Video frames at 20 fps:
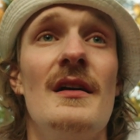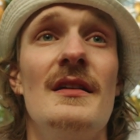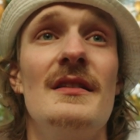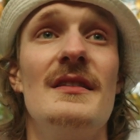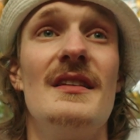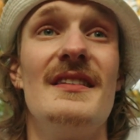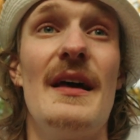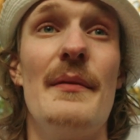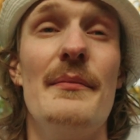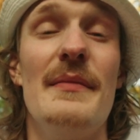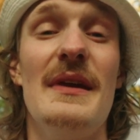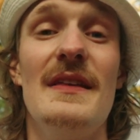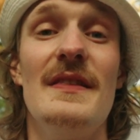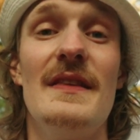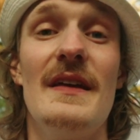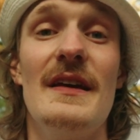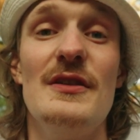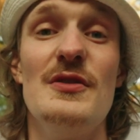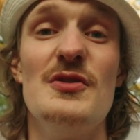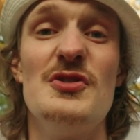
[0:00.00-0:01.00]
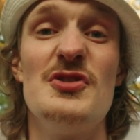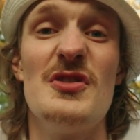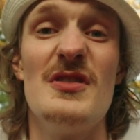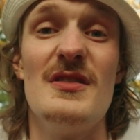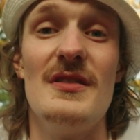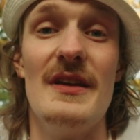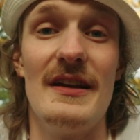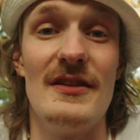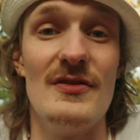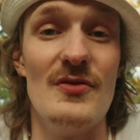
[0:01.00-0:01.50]
Does that mean that you
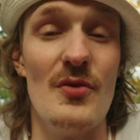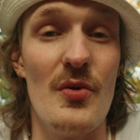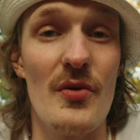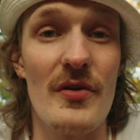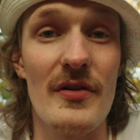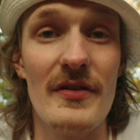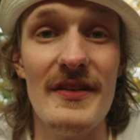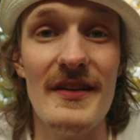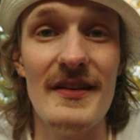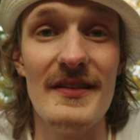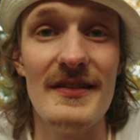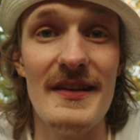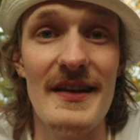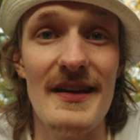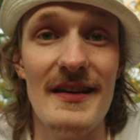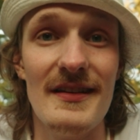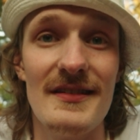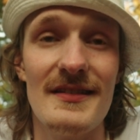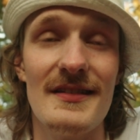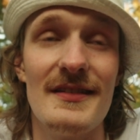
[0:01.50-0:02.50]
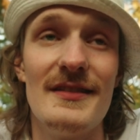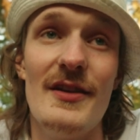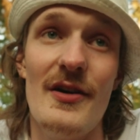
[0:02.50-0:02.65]
should ignore these things?